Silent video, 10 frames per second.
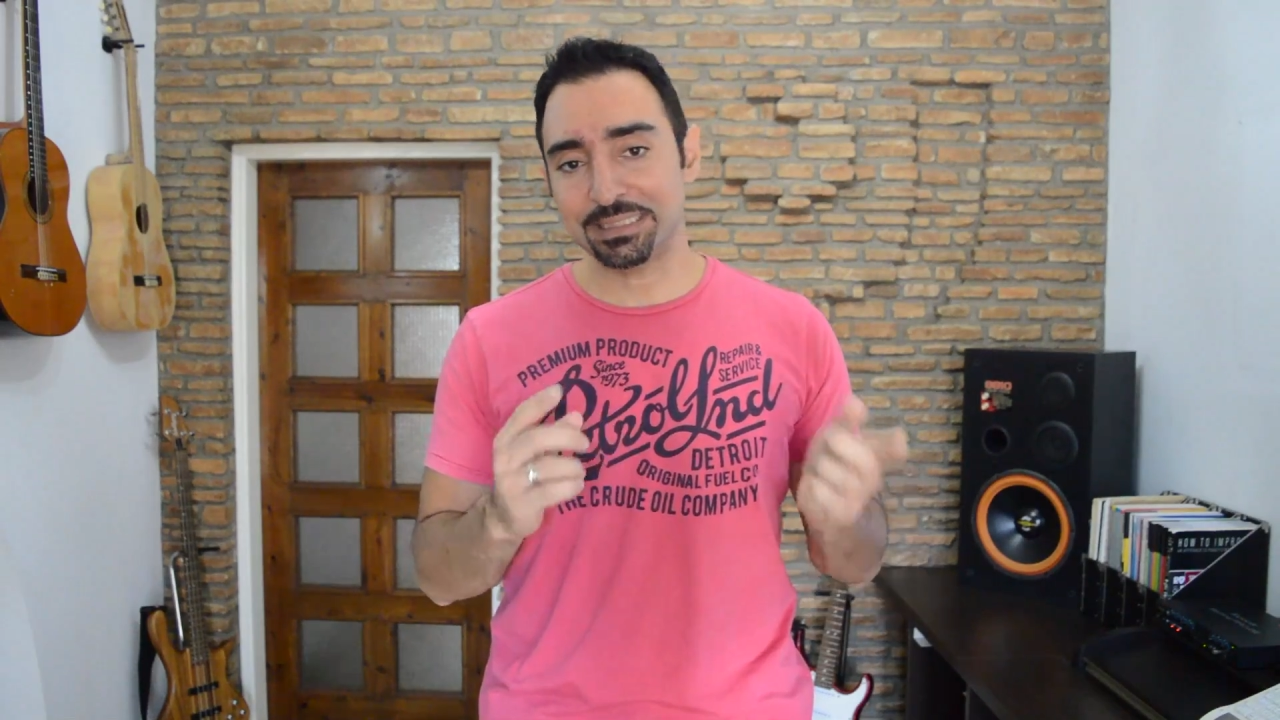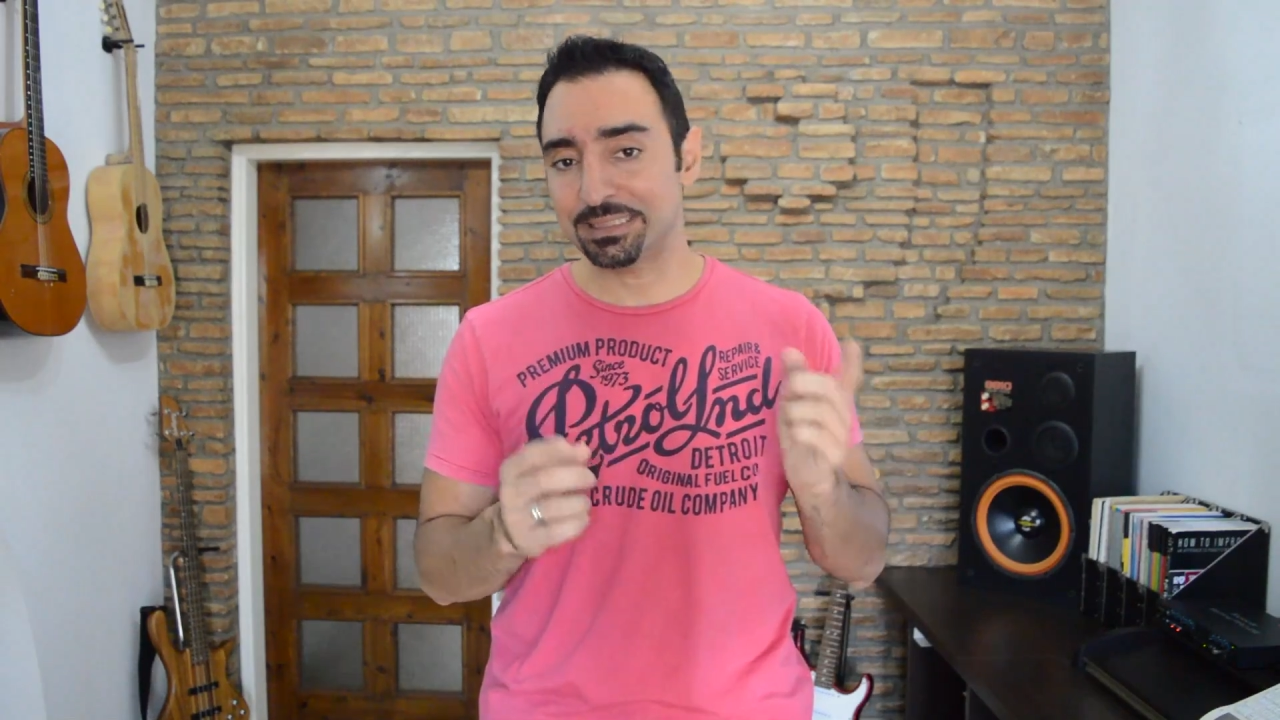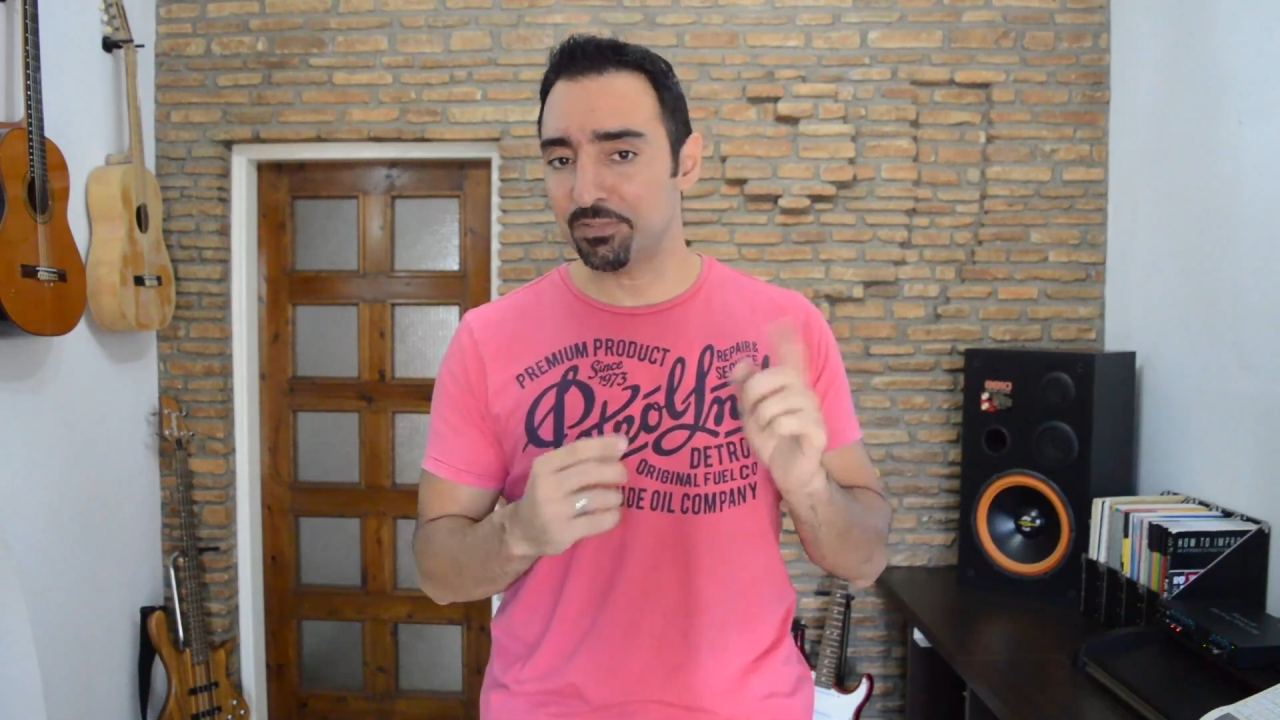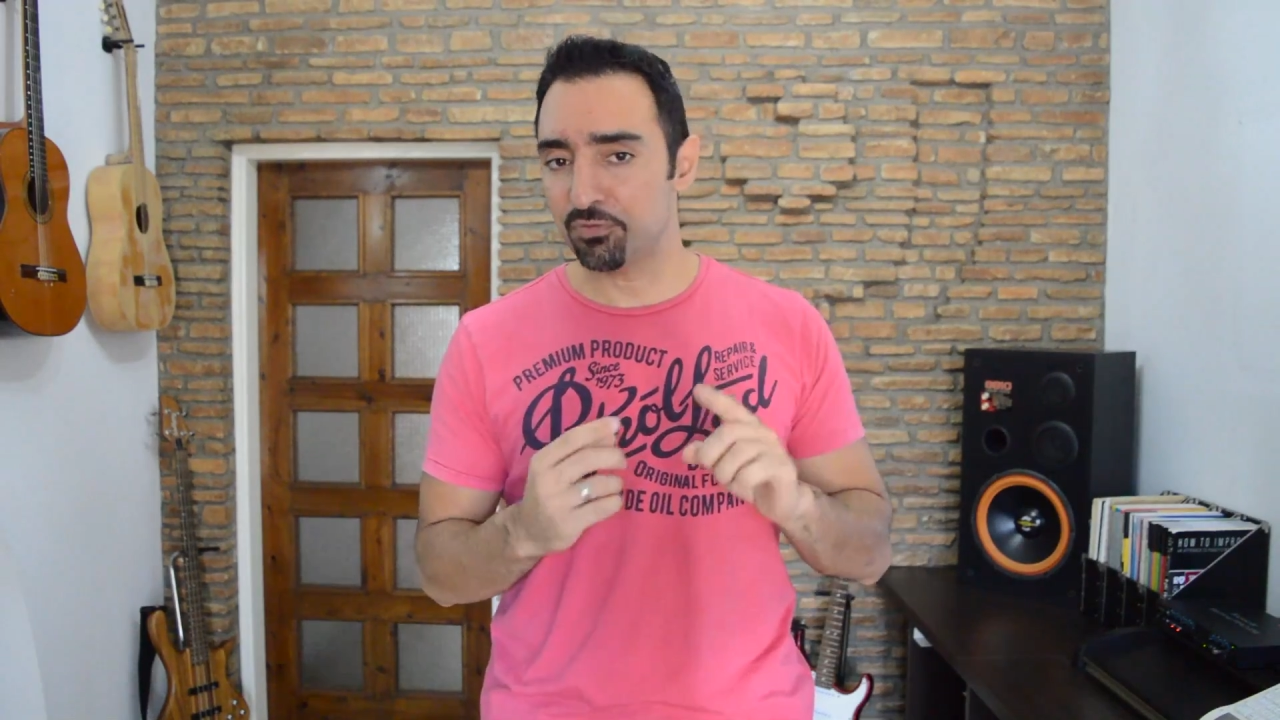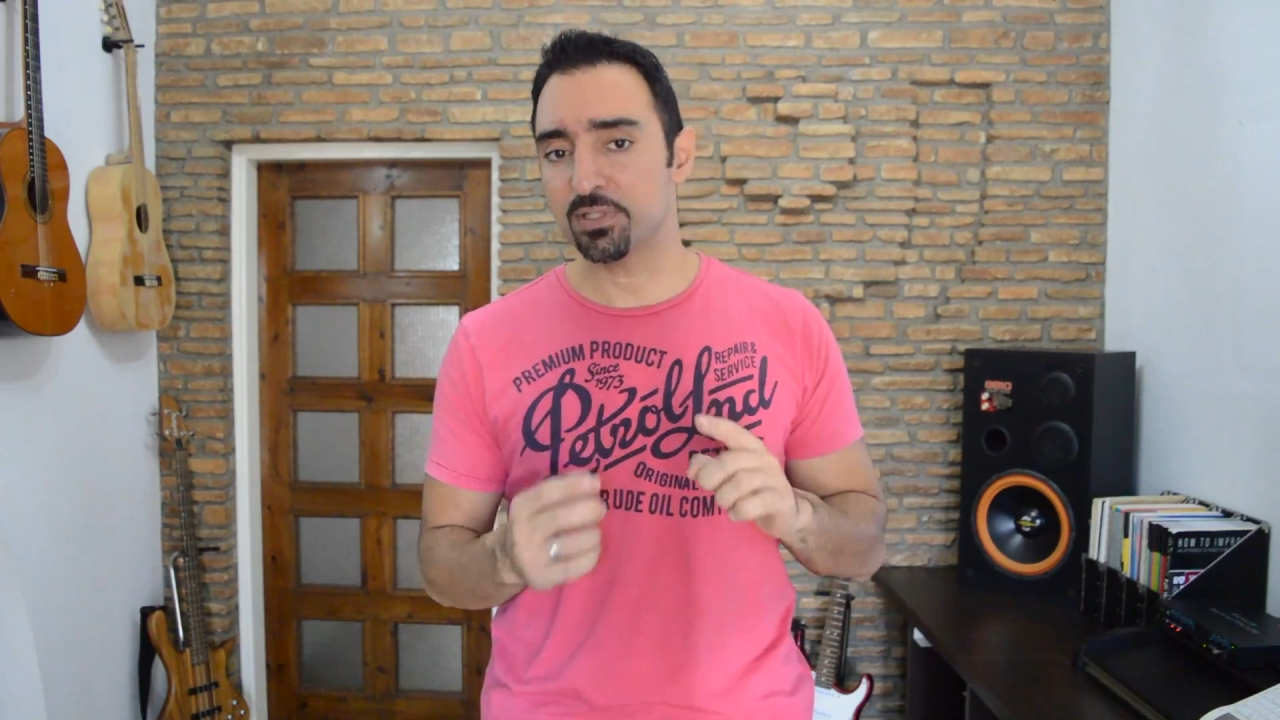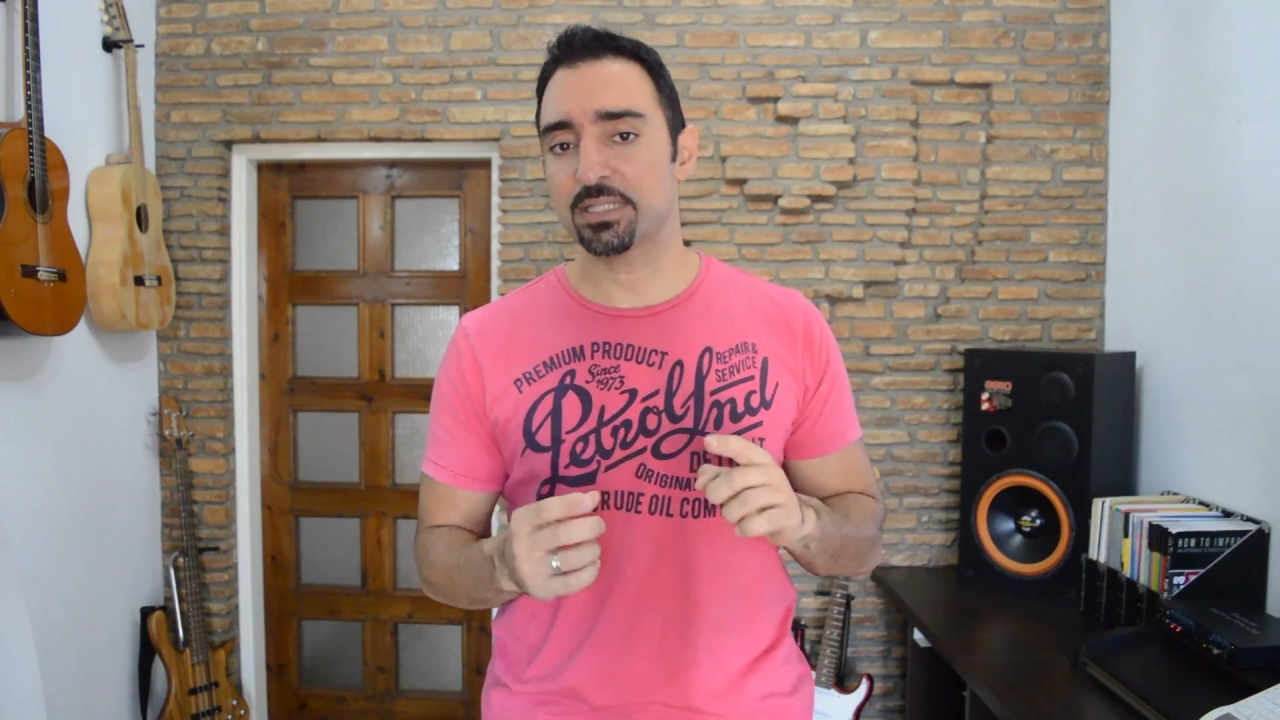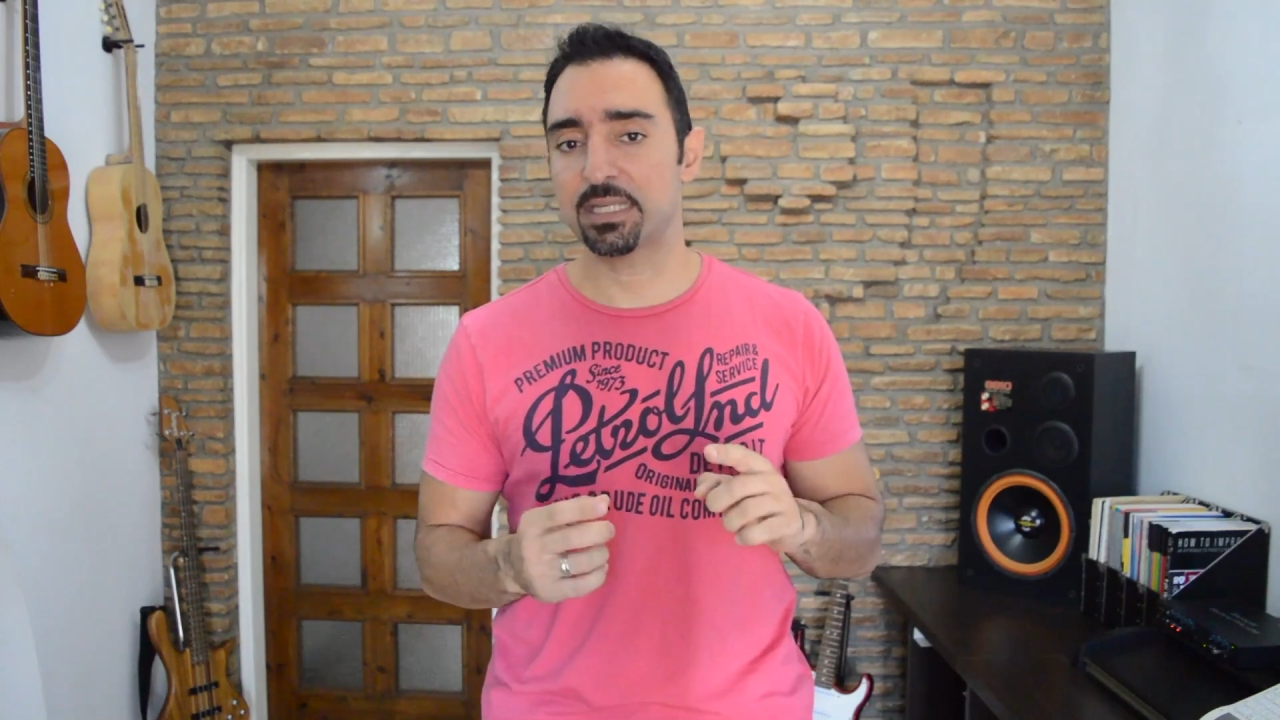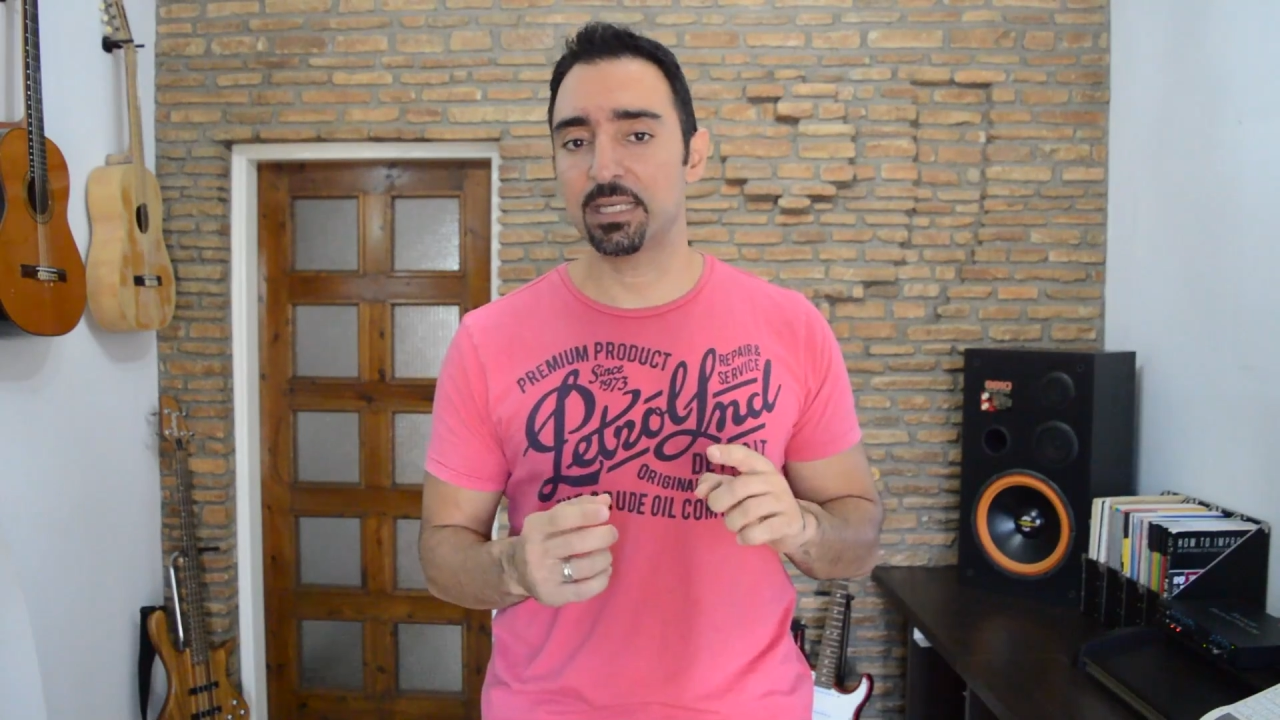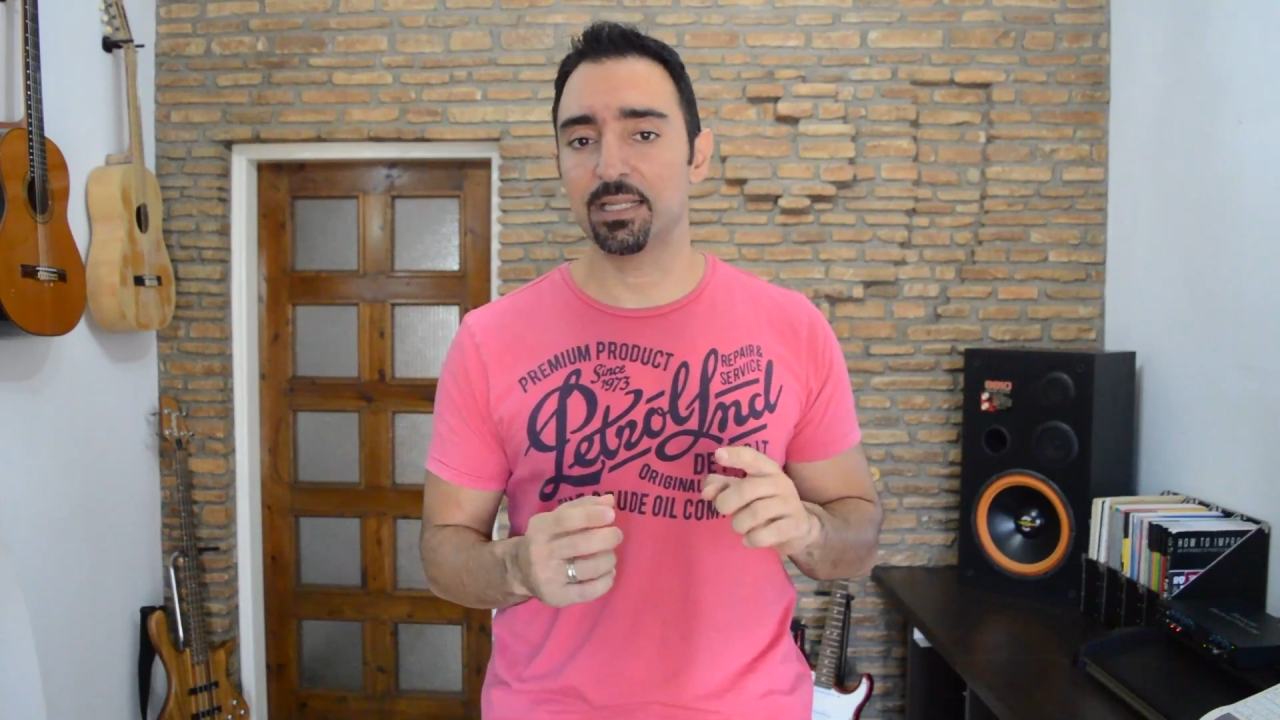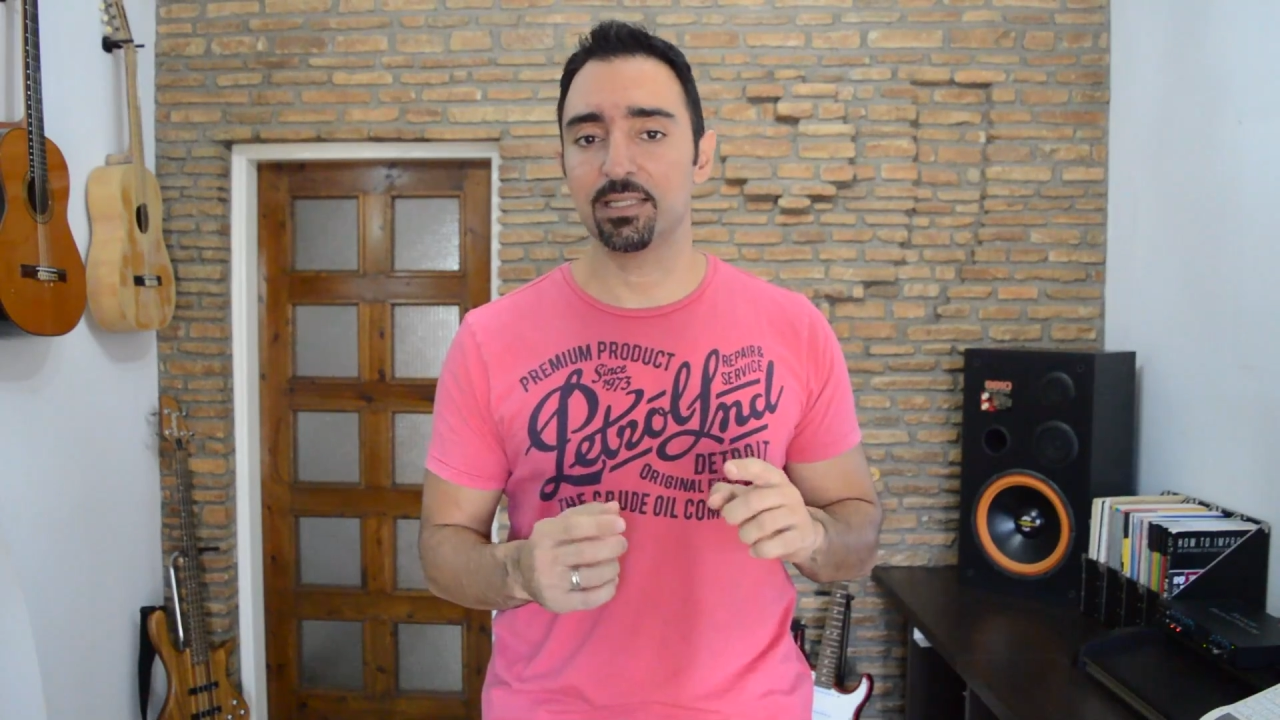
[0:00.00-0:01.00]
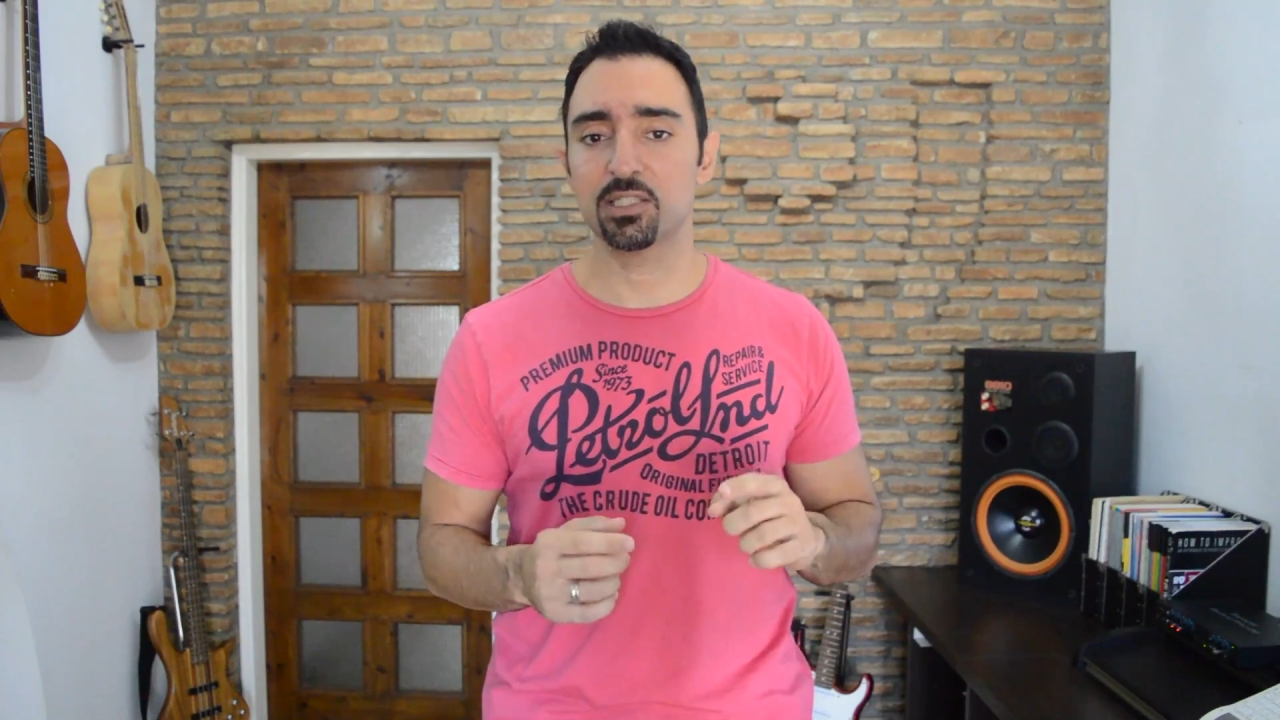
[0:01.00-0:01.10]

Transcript: different skill